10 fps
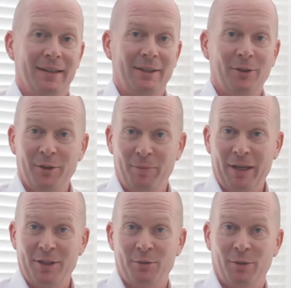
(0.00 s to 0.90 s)
It all
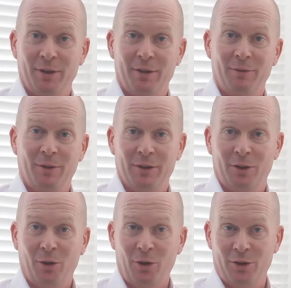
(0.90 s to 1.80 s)
depends what the
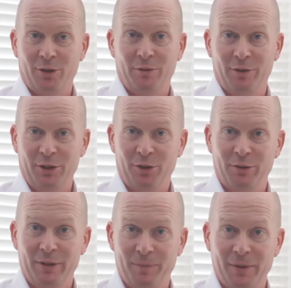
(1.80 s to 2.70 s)
cause is of the
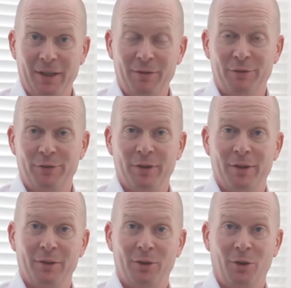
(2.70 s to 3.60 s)
injury. If
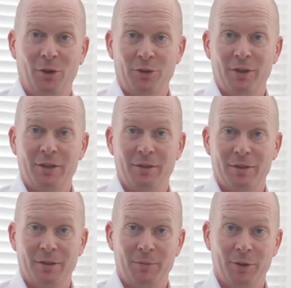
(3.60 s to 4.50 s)
the cause
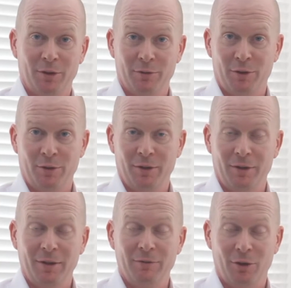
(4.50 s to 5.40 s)
is
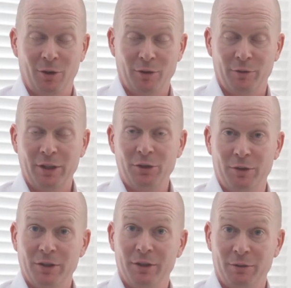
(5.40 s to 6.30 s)
if the cause of the
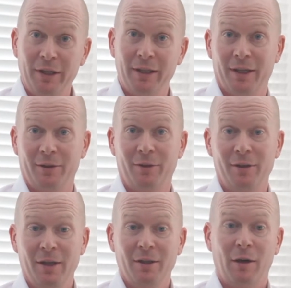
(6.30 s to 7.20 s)
injury is a training
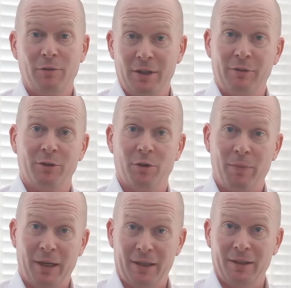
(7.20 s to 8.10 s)
error, you obviously have to go
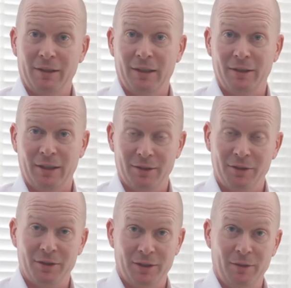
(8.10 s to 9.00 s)
back and
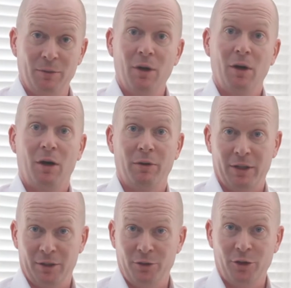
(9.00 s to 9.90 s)
see how you
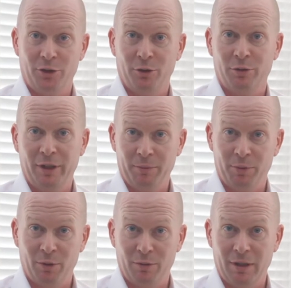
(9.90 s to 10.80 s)
can adjust your training
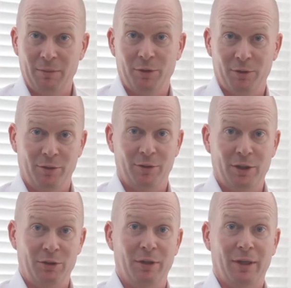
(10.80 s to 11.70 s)
program so your
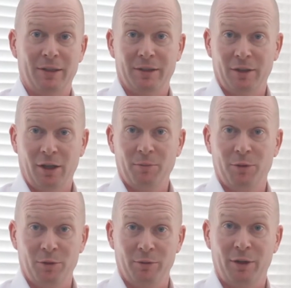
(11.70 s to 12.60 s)
tissue has time
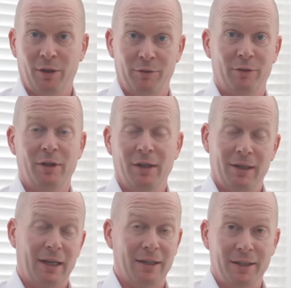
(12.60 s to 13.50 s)
to recover
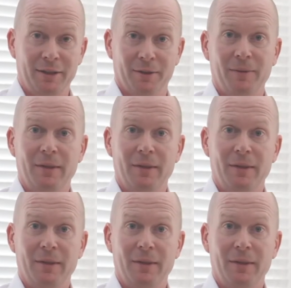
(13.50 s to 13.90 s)
and heal.